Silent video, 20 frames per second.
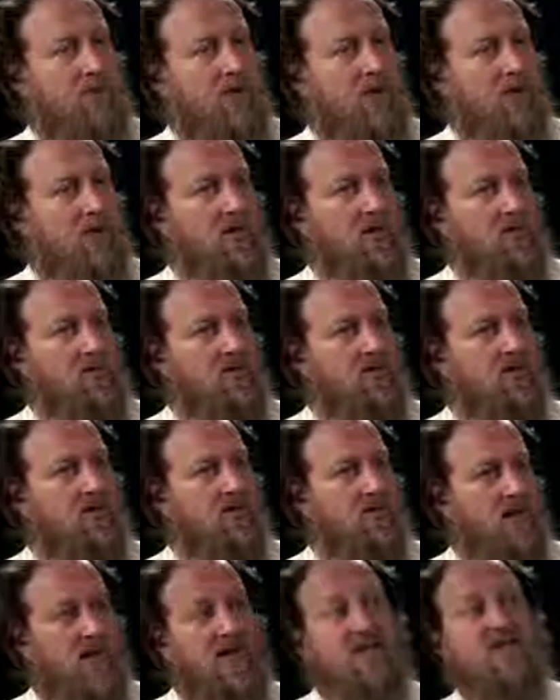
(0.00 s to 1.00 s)

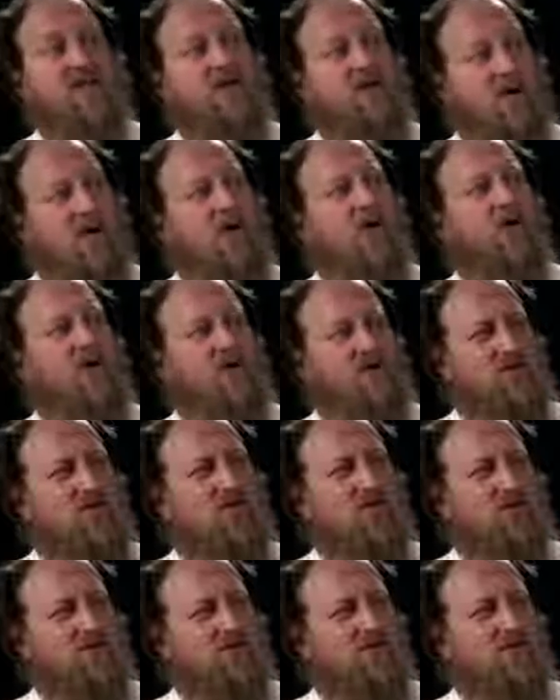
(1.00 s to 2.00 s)
Because that's a big
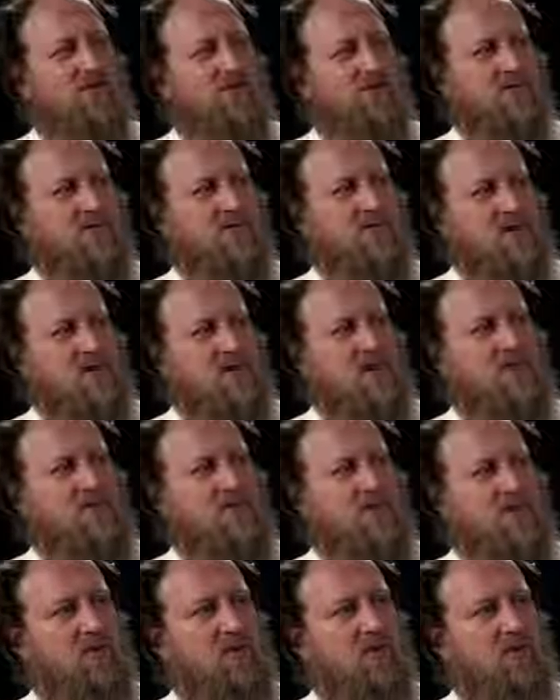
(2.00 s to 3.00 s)
question for
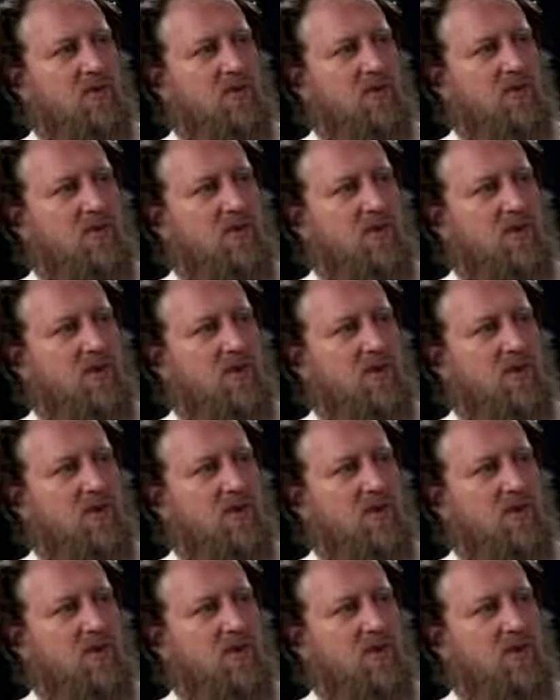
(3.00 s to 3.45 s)
most people.